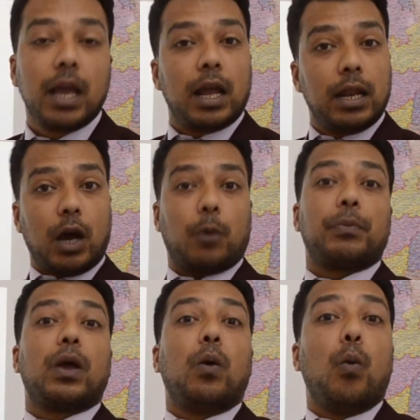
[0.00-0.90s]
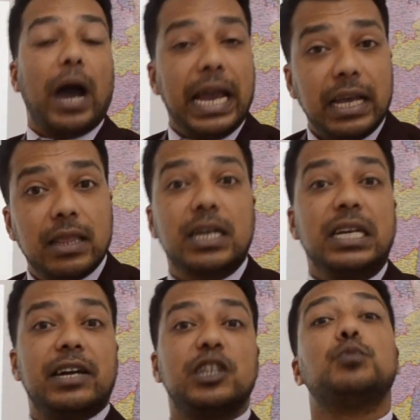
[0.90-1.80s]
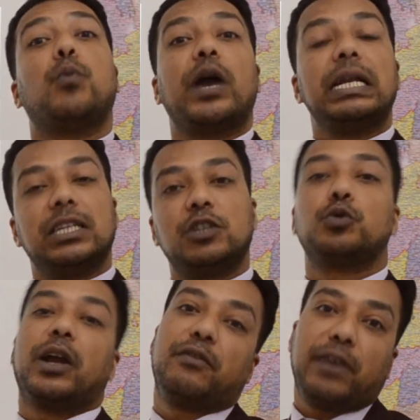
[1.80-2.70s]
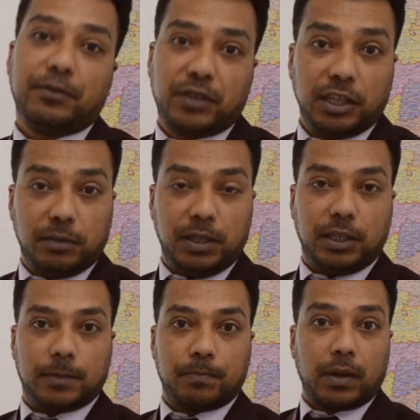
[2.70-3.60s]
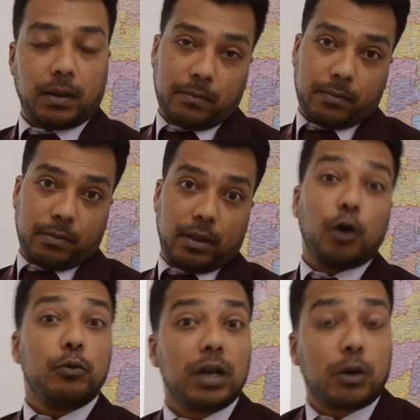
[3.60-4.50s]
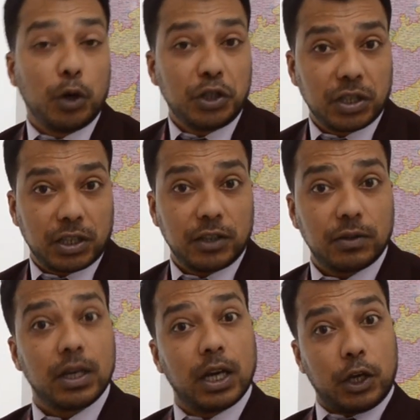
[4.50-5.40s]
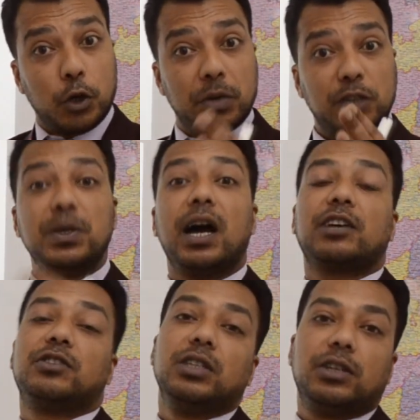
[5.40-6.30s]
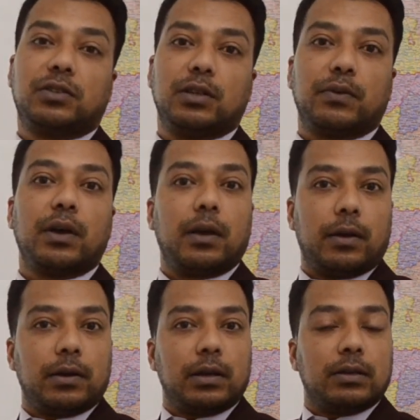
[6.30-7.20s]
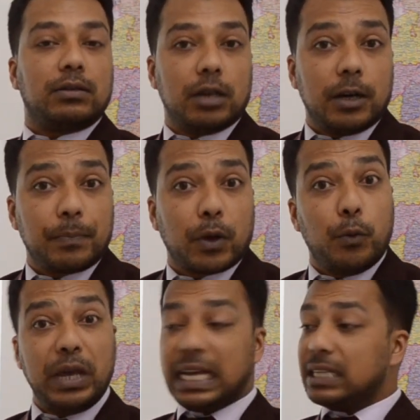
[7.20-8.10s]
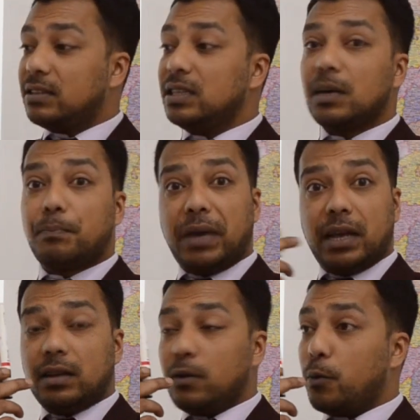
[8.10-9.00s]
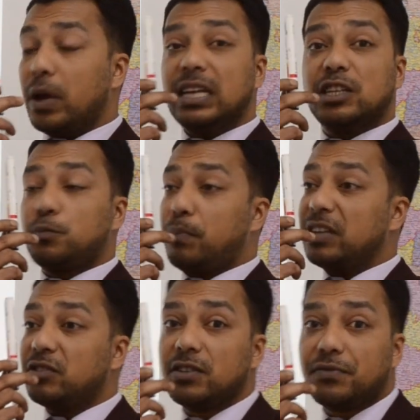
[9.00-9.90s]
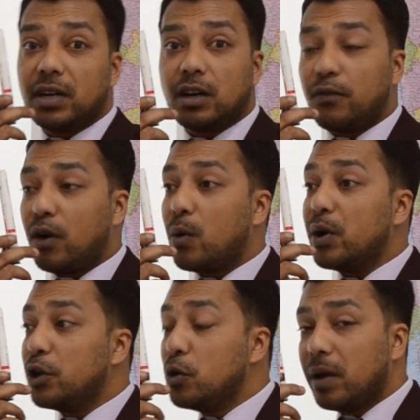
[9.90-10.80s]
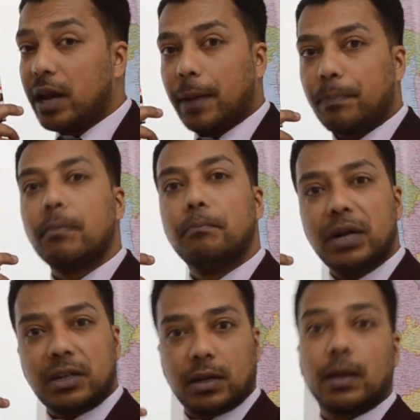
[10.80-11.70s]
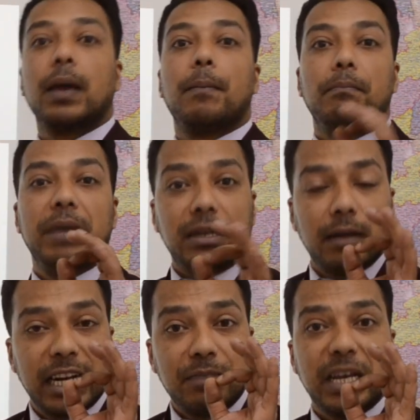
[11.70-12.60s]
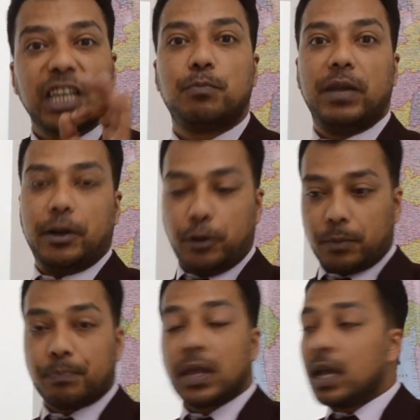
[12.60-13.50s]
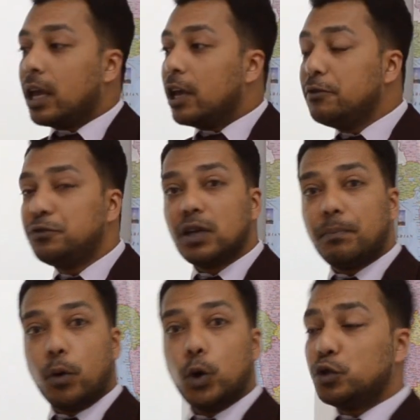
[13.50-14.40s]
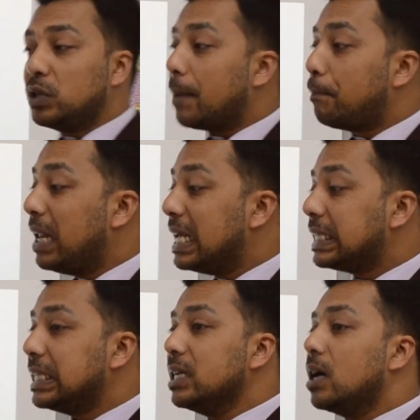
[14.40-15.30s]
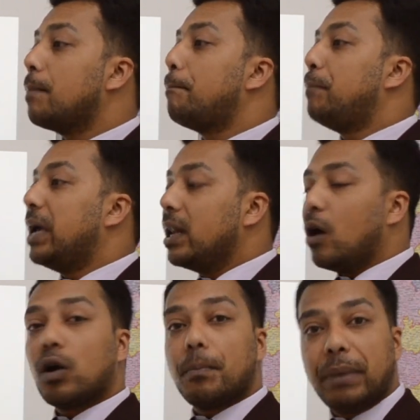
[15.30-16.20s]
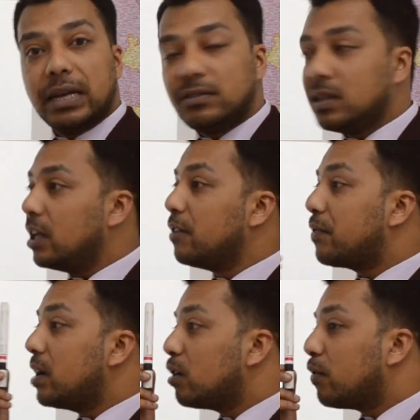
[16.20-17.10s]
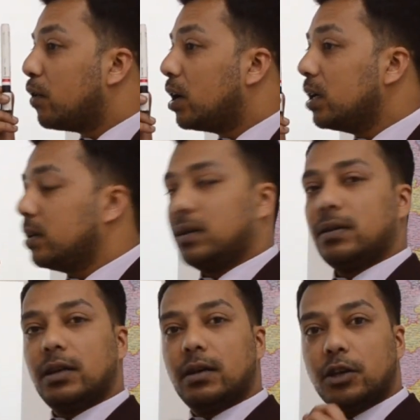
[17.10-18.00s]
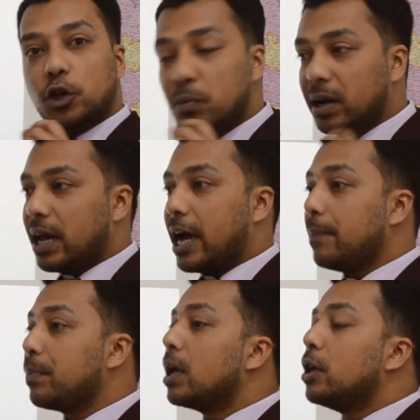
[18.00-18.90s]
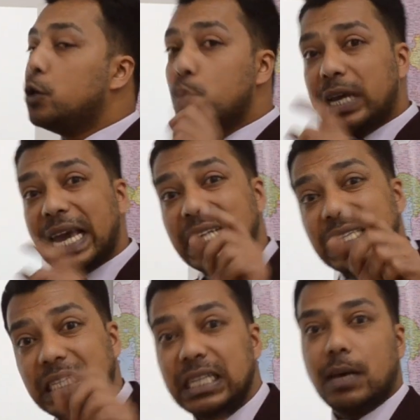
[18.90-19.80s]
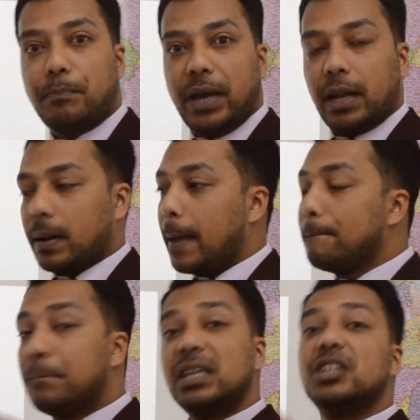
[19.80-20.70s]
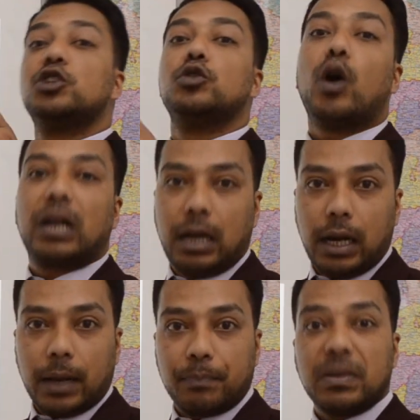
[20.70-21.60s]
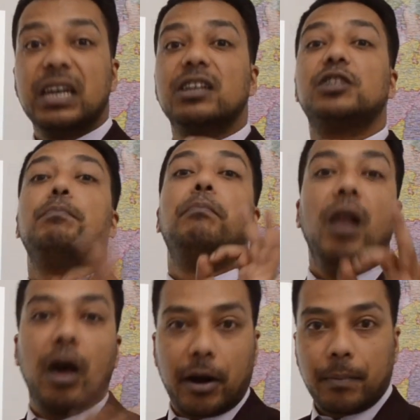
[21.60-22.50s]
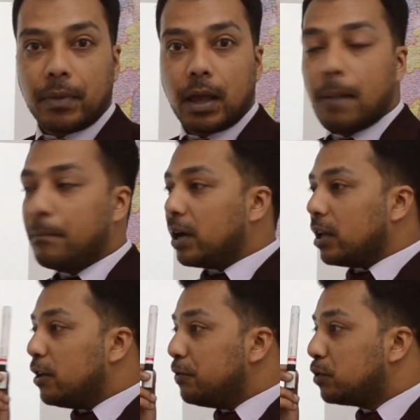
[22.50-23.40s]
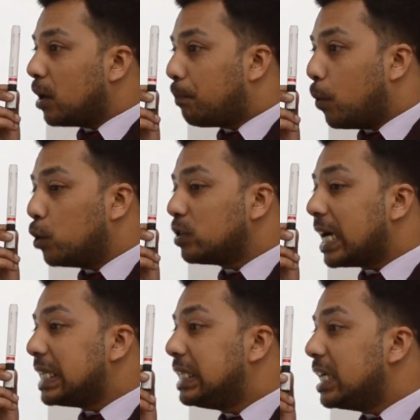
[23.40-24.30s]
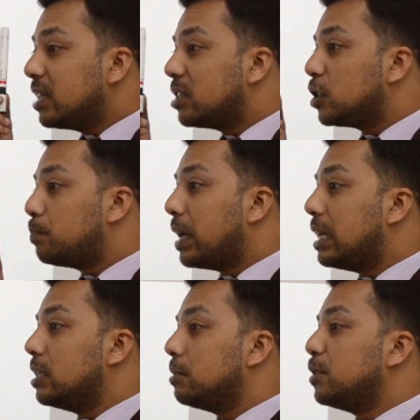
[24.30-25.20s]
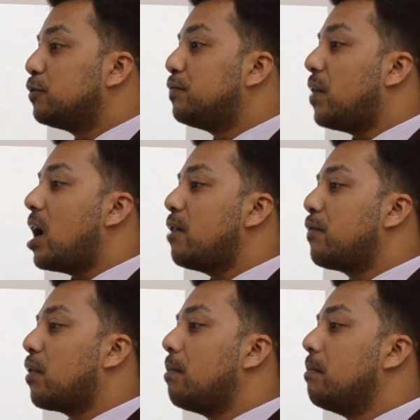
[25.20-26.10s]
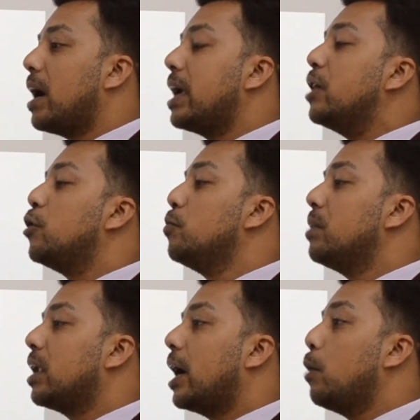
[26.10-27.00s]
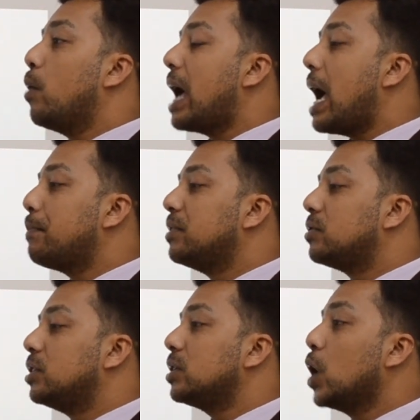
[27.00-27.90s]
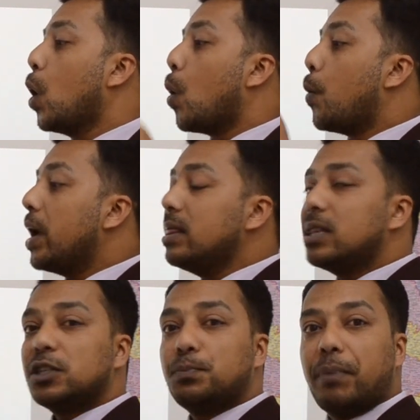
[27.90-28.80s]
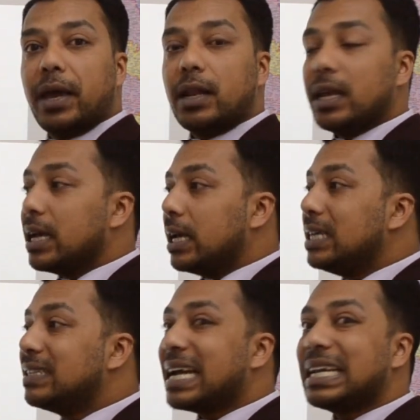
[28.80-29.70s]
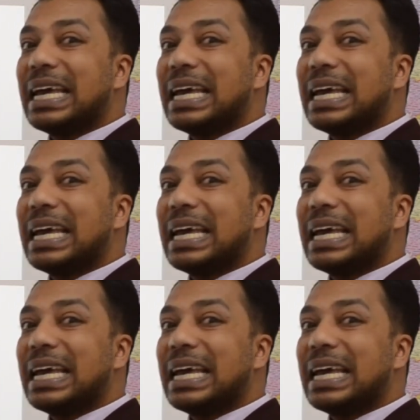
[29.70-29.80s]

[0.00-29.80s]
Now, why the nearest point is 25 centimeter? Now the question is, you must be asking yourself, sir, we can see the pen when it is placed in front of our human eye. But let me explain you. If suppose you are placing a pen or a pencil in front of a human eye, you can see the pen, but it is not clear. It is blurred. But if suppose I take this pen a little bit far from my human eye, what happens is, when this pen is at